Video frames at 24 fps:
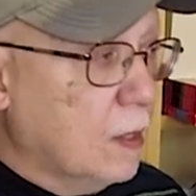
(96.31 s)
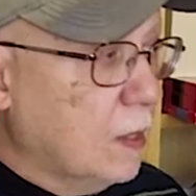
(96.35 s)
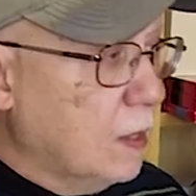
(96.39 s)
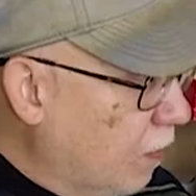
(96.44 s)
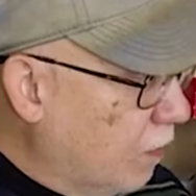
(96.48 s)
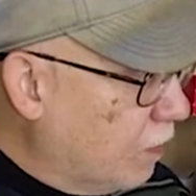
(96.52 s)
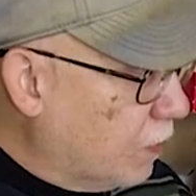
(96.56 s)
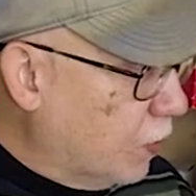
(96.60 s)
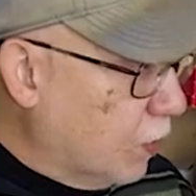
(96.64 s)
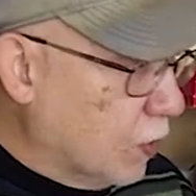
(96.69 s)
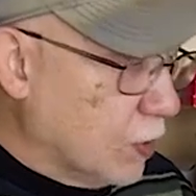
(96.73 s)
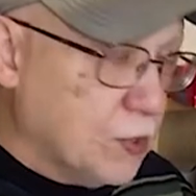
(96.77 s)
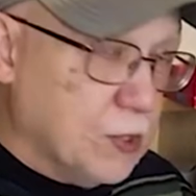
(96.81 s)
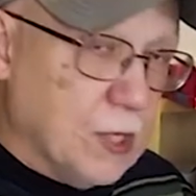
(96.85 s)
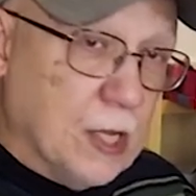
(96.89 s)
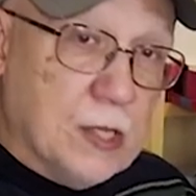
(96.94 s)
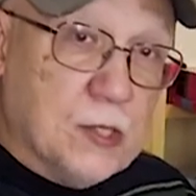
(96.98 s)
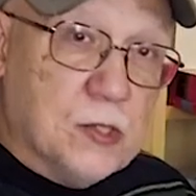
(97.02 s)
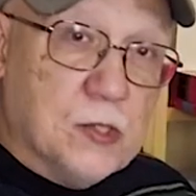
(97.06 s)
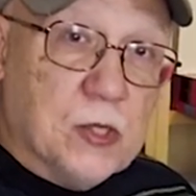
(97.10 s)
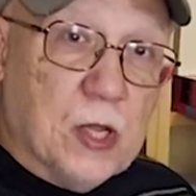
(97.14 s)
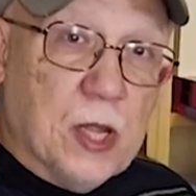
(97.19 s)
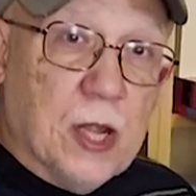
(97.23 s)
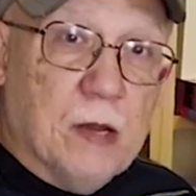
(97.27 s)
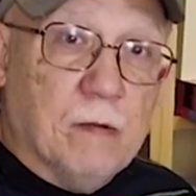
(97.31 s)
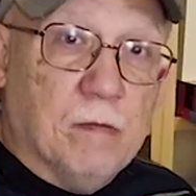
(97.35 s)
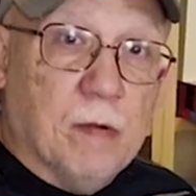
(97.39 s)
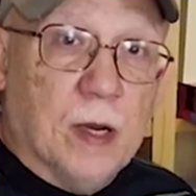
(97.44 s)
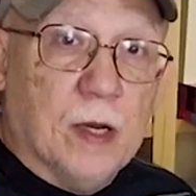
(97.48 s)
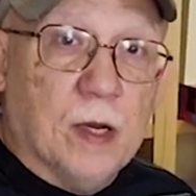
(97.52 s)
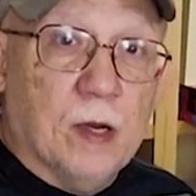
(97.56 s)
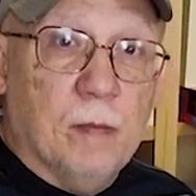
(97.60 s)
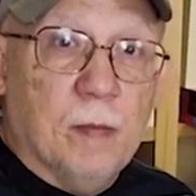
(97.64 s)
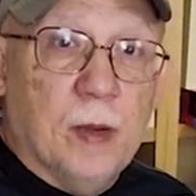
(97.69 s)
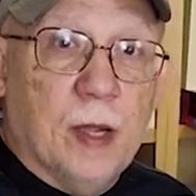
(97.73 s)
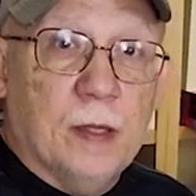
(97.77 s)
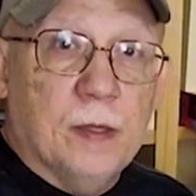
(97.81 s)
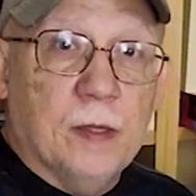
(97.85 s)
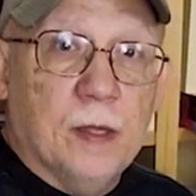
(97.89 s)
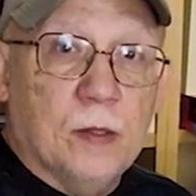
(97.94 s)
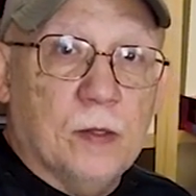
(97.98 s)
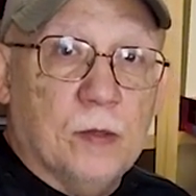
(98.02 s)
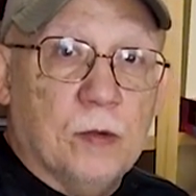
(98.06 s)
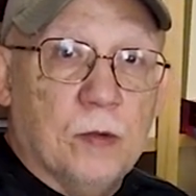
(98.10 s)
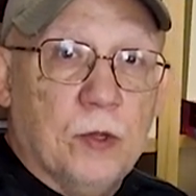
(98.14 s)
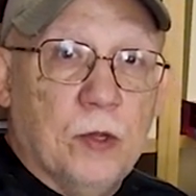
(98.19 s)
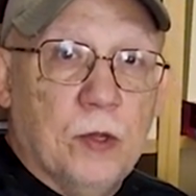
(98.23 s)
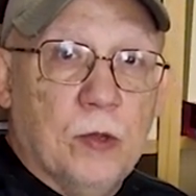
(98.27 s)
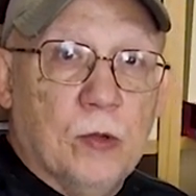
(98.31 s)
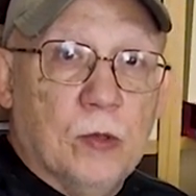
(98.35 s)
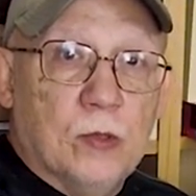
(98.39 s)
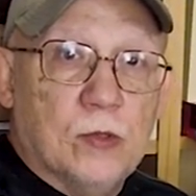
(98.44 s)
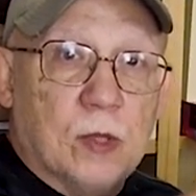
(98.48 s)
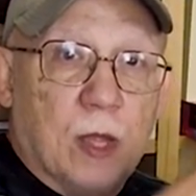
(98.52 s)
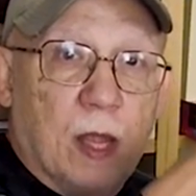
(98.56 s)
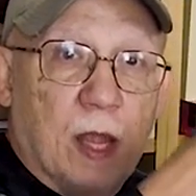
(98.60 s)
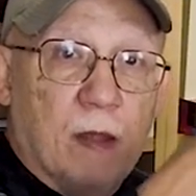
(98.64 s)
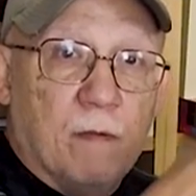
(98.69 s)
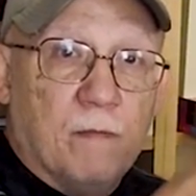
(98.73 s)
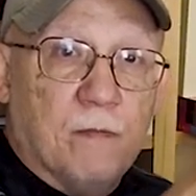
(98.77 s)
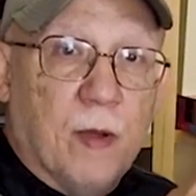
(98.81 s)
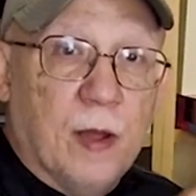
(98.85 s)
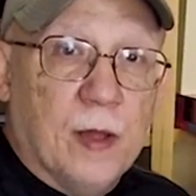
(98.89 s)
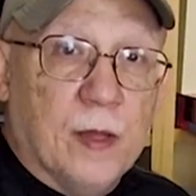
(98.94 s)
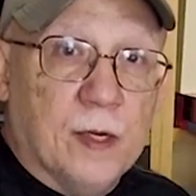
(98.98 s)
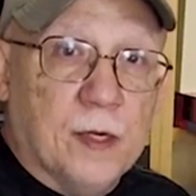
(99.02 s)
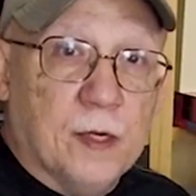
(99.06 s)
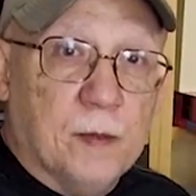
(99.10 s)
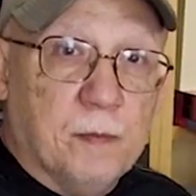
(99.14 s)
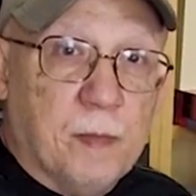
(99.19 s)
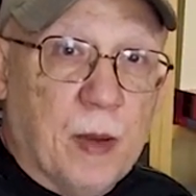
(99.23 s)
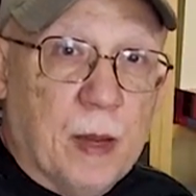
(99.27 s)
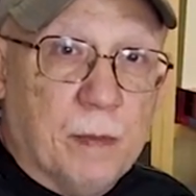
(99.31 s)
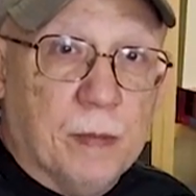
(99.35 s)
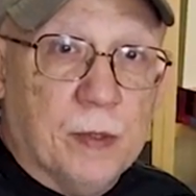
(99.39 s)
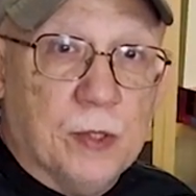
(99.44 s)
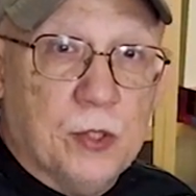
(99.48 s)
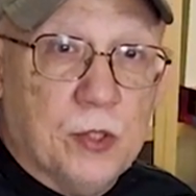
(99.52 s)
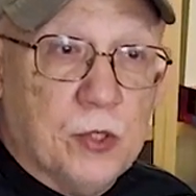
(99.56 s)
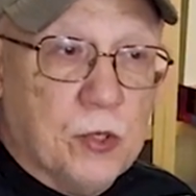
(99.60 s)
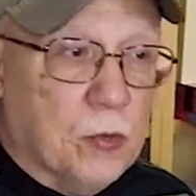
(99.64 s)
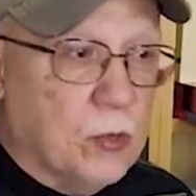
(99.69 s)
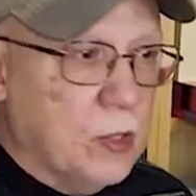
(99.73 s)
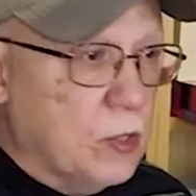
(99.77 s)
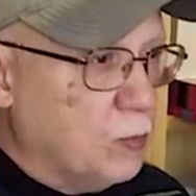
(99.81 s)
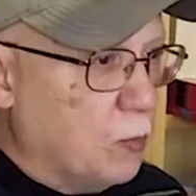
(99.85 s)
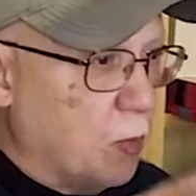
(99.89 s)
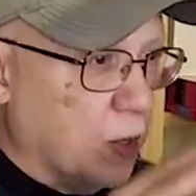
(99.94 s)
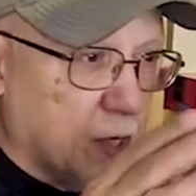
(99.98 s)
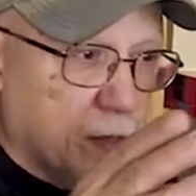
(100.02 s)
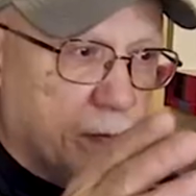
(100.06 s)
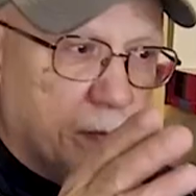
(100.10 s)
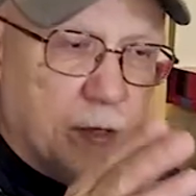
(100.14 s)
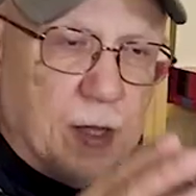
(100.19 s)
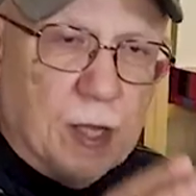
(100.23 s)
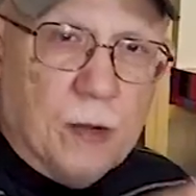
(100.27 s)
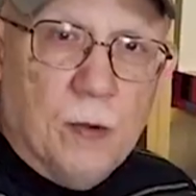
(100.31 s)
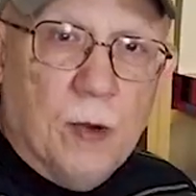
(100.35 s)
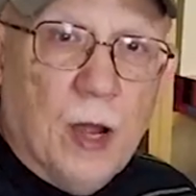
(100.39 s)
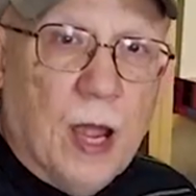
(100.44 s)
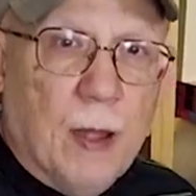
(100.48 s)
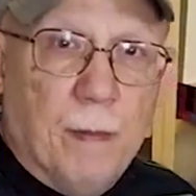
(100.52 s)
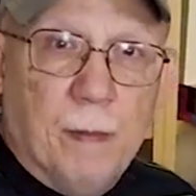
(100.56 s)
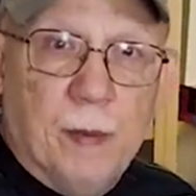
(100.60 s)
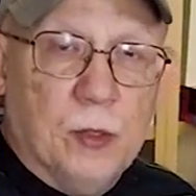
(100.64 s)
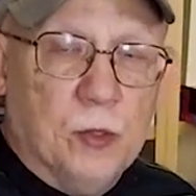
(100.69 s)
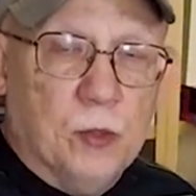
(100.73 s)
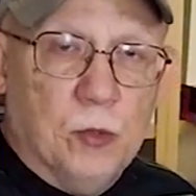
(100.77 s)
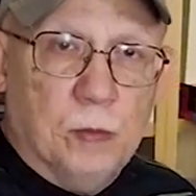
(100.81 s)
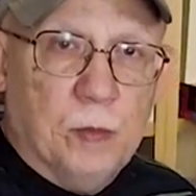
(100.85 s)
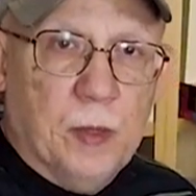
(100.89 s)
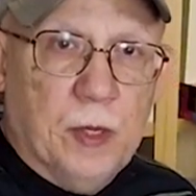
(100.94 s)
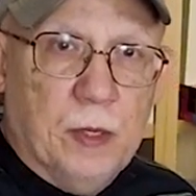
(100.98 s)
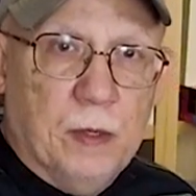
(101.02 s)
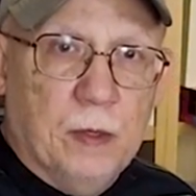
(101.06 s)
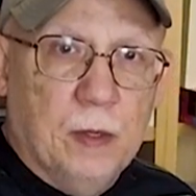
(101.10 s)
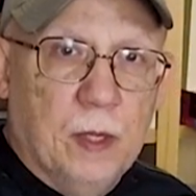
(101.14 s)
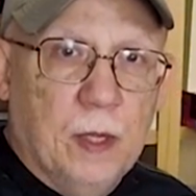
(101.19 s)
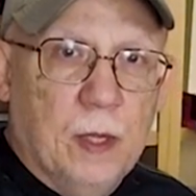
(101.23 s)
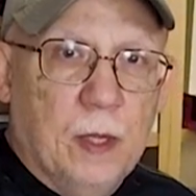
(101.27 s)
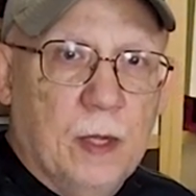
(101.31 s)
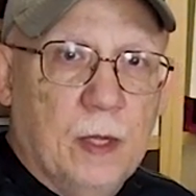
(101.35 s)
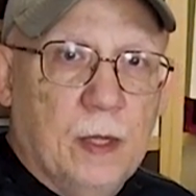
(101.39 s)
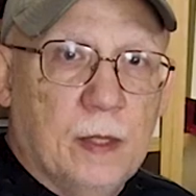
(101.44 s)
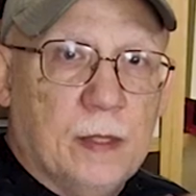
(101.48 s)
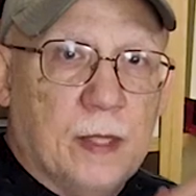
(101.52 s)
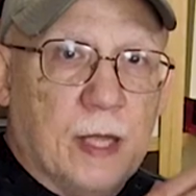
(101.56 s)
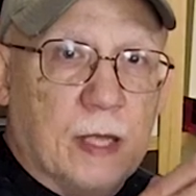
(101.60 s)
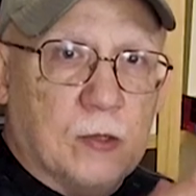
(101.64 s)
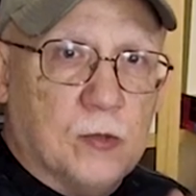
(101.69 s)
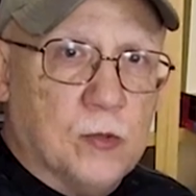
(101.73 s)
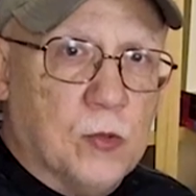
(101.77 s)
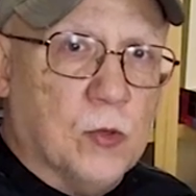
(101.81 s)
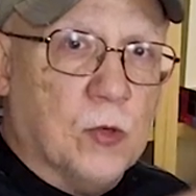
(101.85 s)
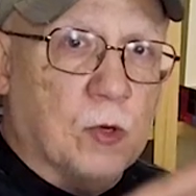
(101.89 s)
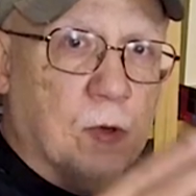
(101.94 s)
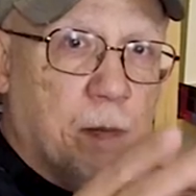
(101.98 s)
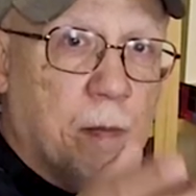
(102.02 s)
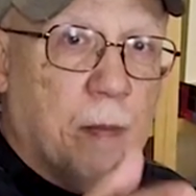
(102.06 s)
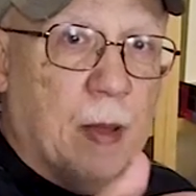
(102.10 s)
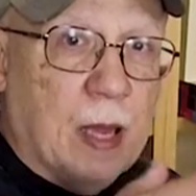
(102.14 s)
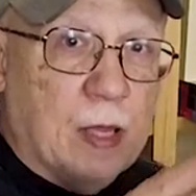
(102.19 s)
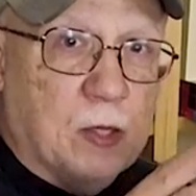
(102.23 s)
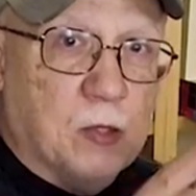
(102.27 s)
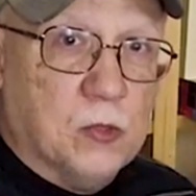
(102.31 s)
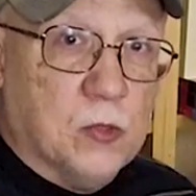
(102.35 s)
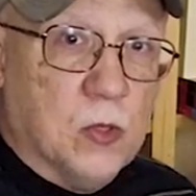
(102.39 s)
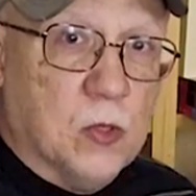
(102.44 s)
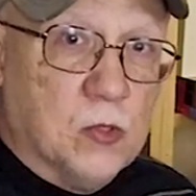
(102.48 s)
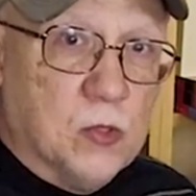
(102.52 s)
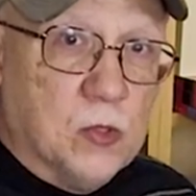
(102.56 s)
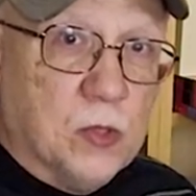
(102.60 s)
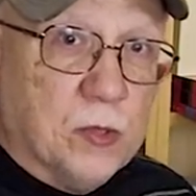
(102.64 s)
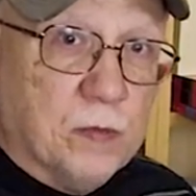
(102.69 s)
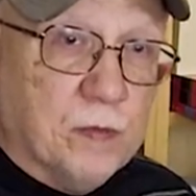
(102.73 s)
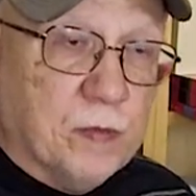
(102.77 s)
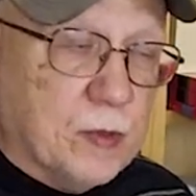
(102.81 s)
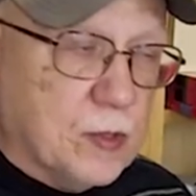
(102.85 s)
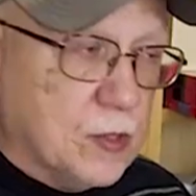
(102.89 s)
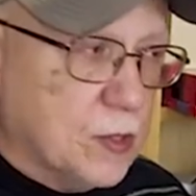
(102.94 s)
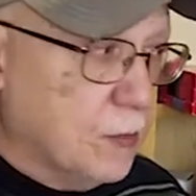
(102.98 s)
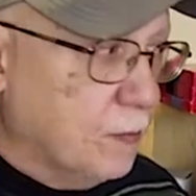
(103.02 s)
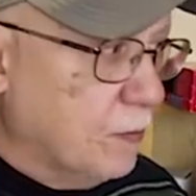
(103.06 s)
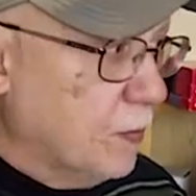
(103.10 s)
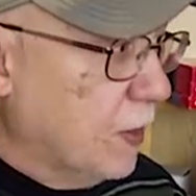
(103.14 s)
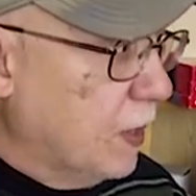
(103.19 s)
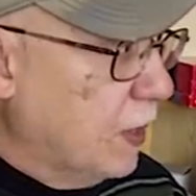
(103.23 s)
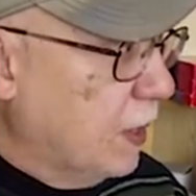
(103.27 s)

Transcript: Of course, they say recommended to use a fine art paper choice, whatever that happened to be, that sort of matched the surface.